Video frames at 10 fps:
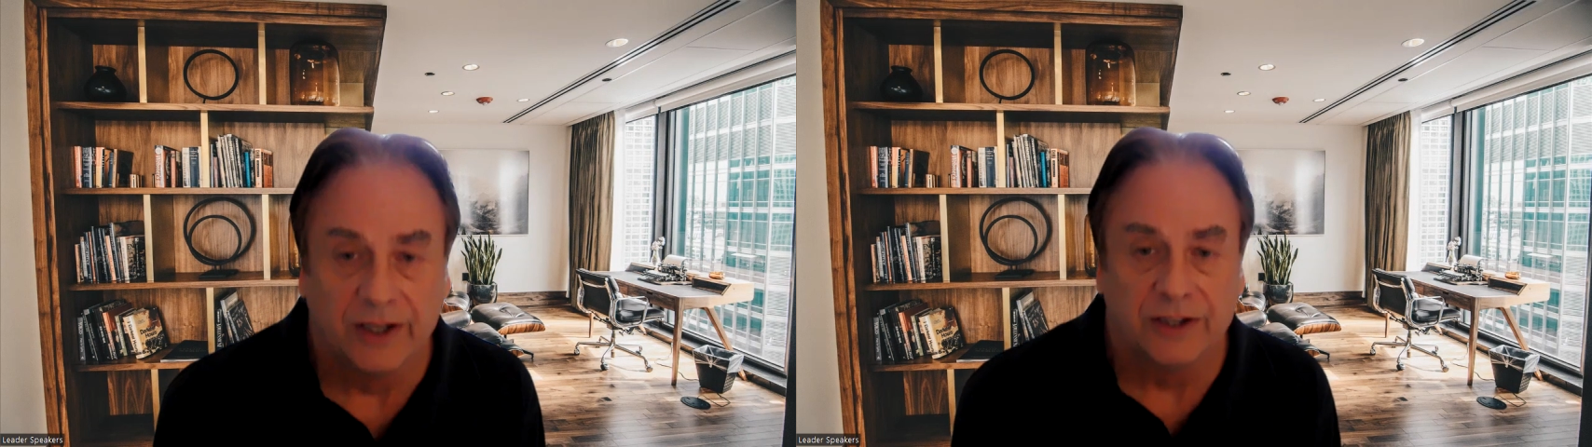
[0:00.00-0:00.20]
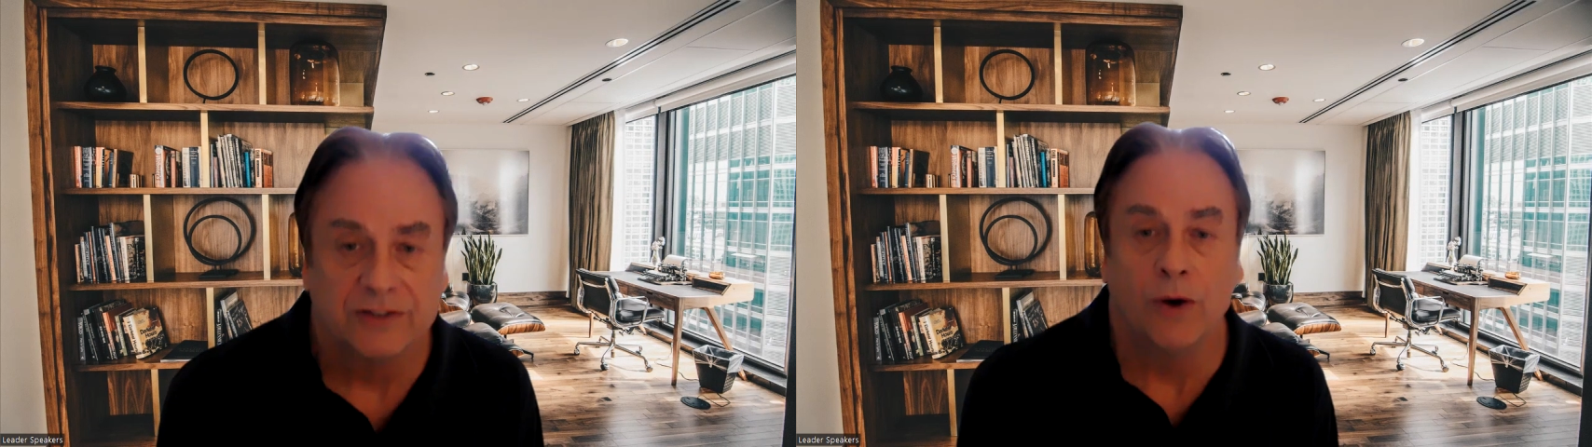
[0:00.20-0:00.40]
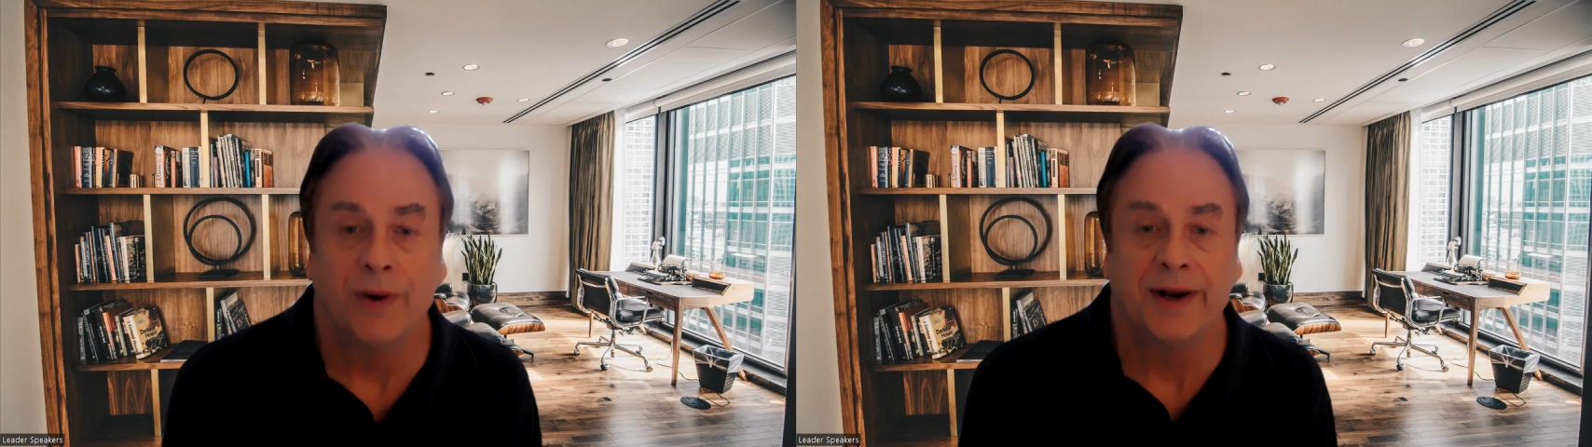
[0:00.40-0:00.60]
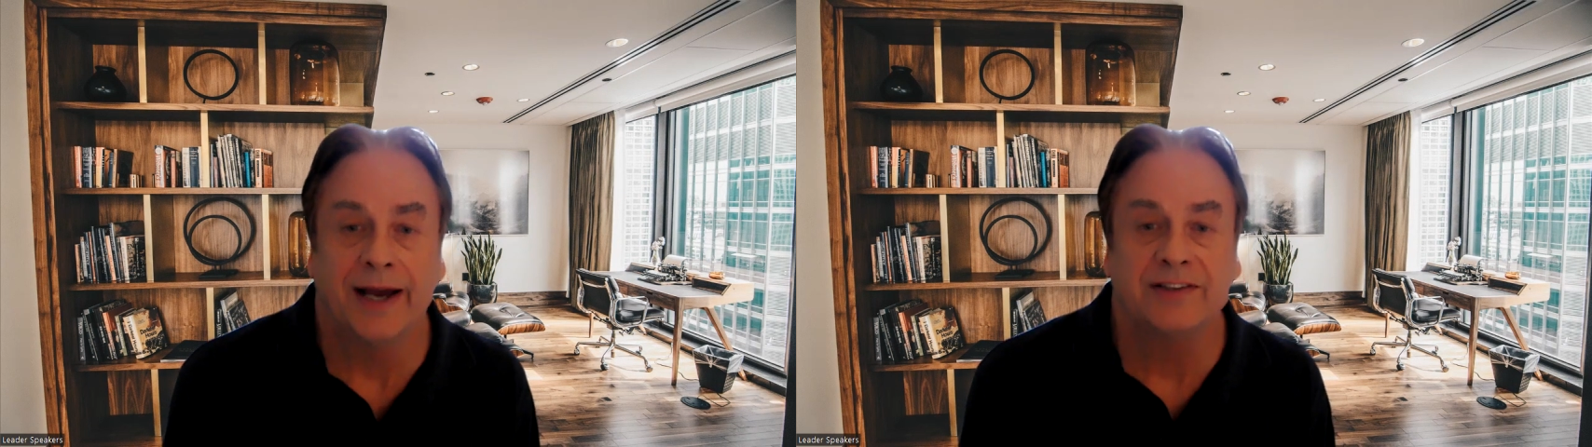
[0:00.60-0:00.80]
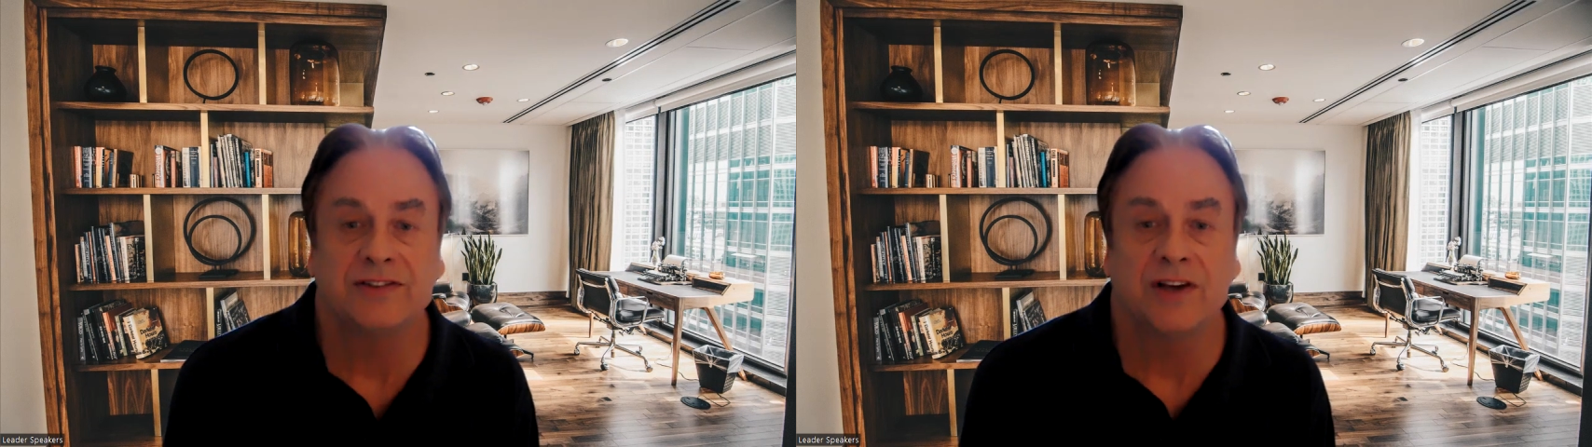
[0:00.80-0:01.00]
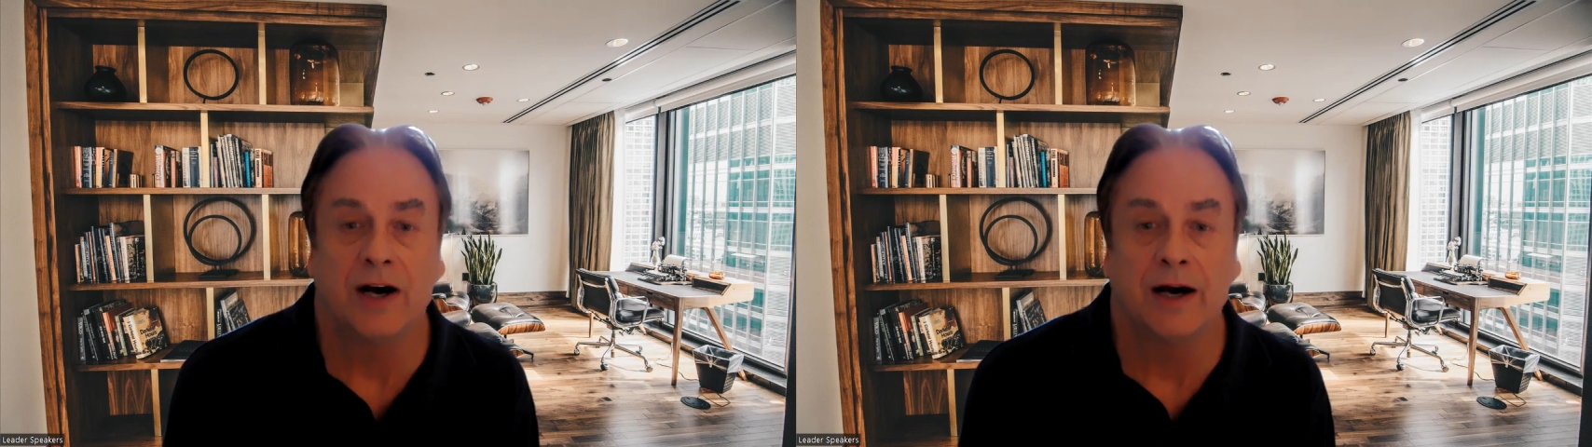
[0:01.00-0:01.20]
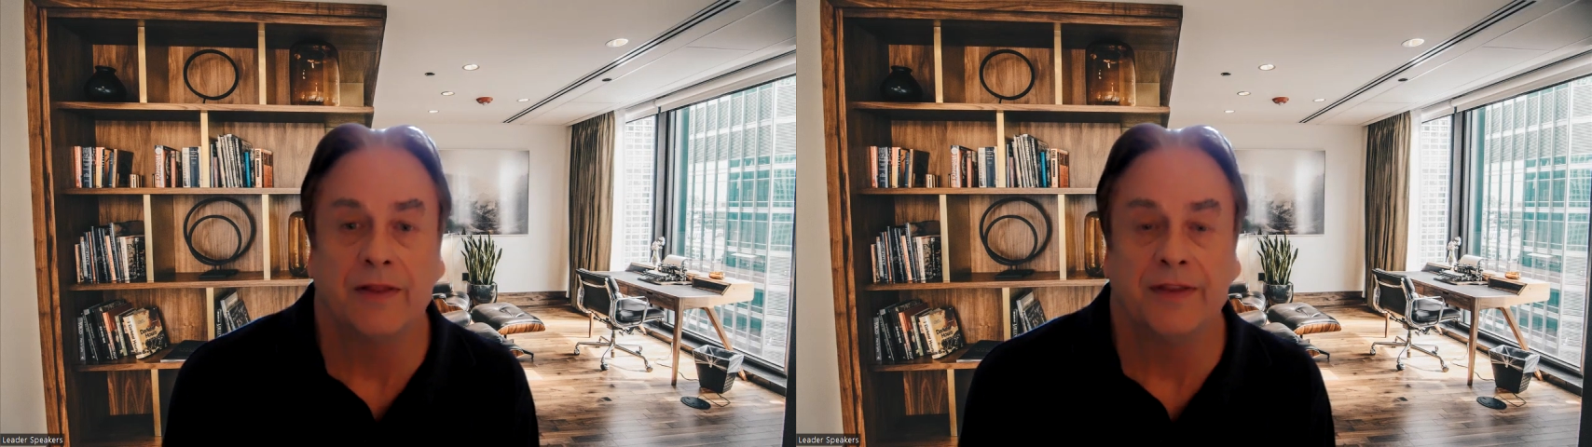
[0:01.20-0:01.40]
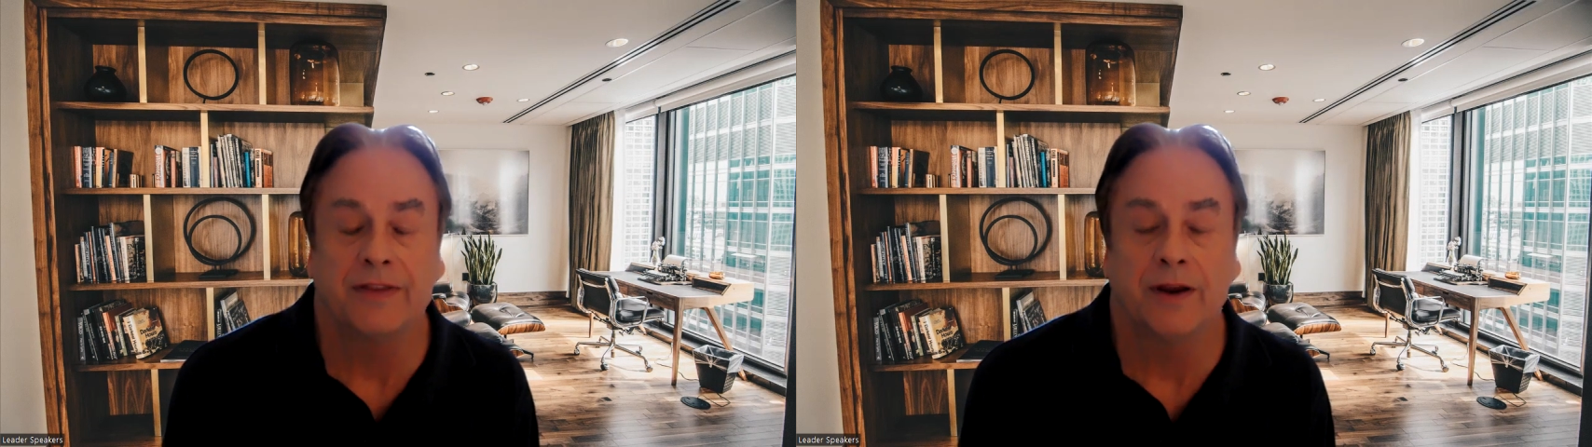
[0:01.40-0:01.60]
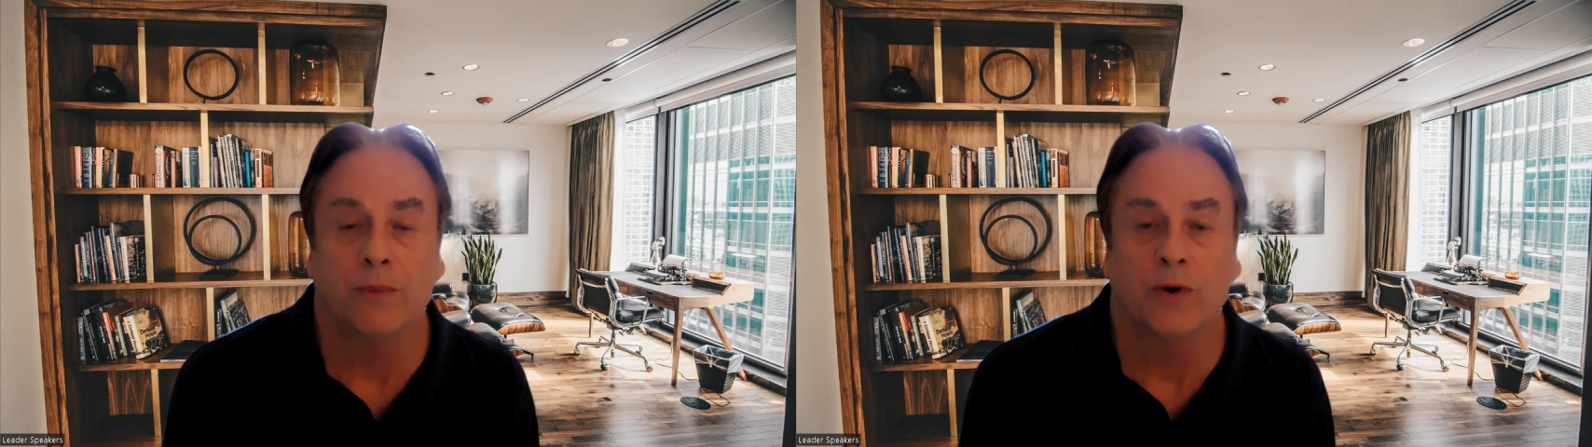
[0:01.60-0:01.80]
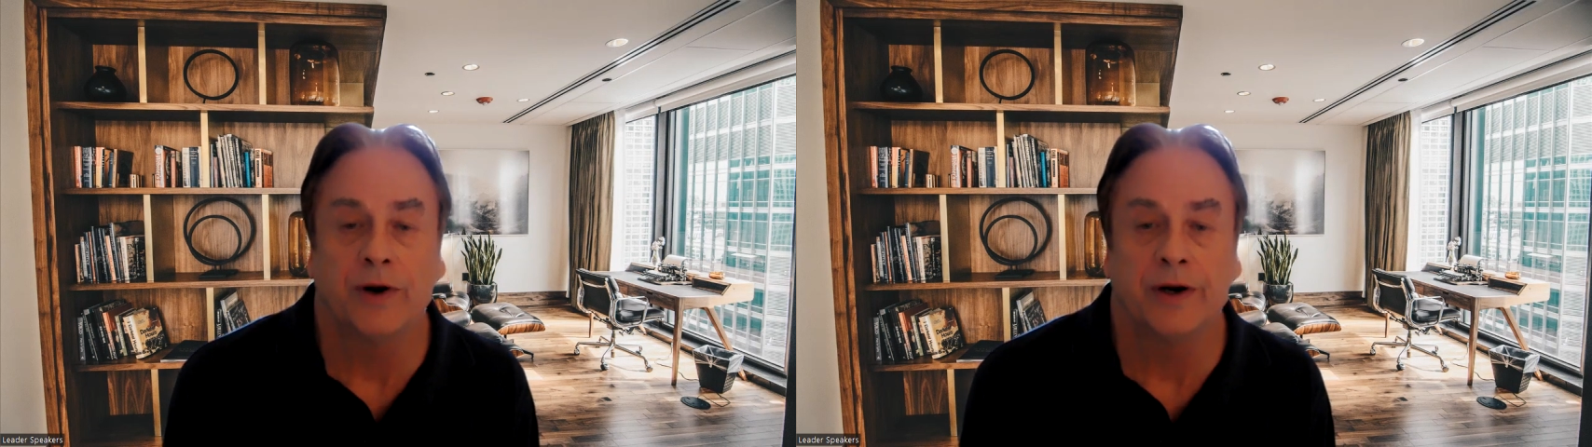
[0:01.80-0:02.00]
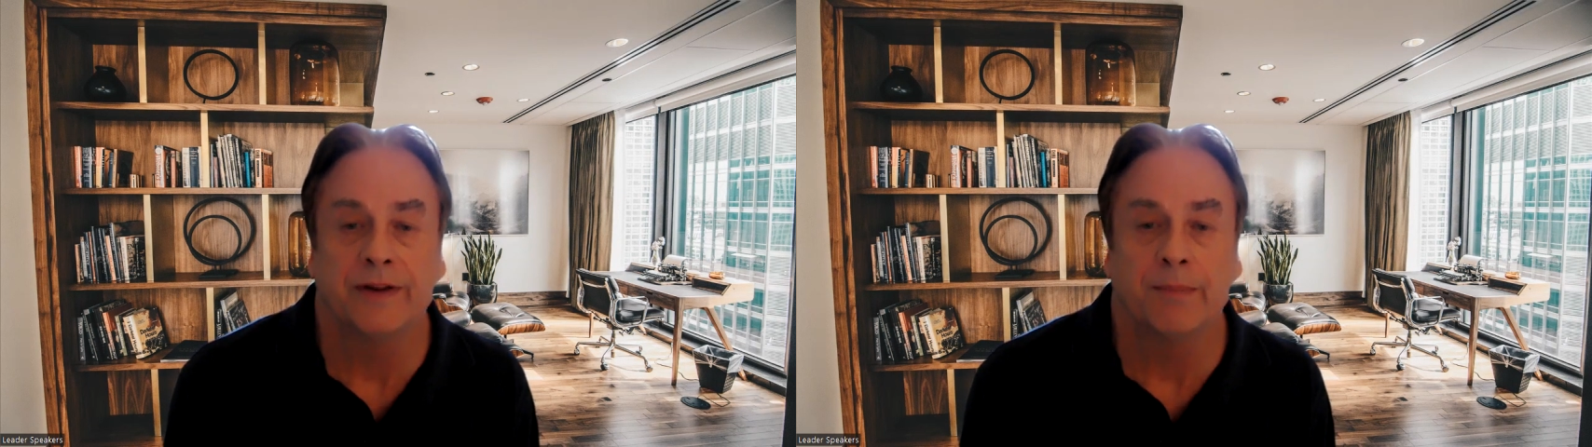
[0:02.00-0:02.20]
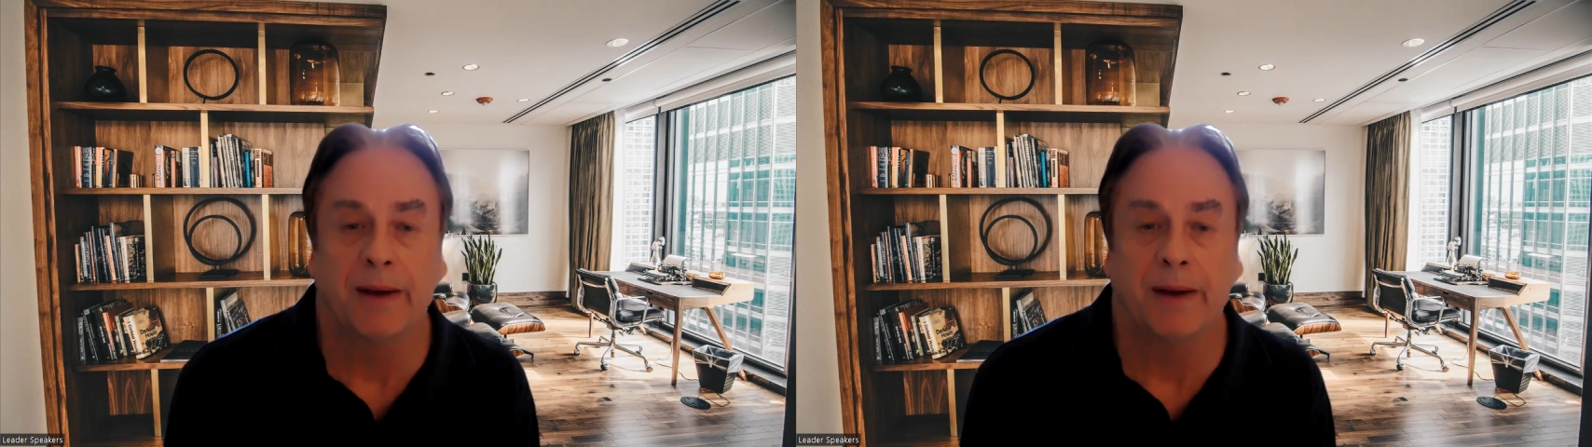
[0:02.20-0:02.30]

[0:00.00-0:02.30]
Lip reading: So when I saw that that